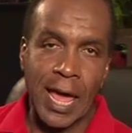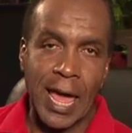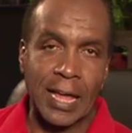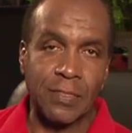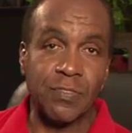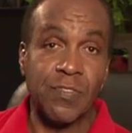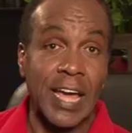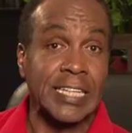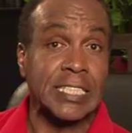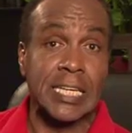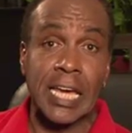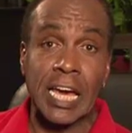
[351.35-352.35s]
And
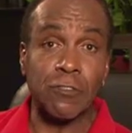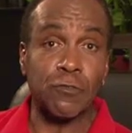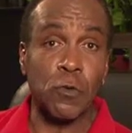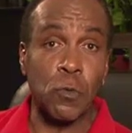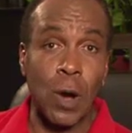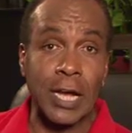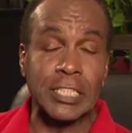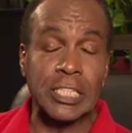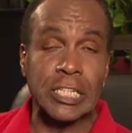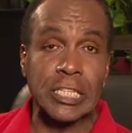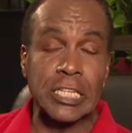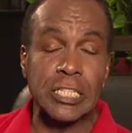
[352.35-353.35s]
thanks again for
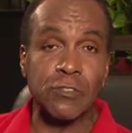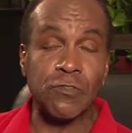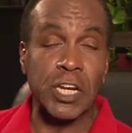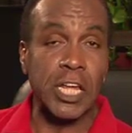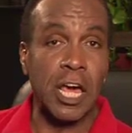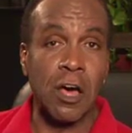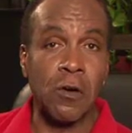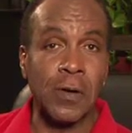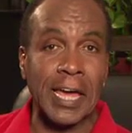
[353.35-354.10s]
watching this video,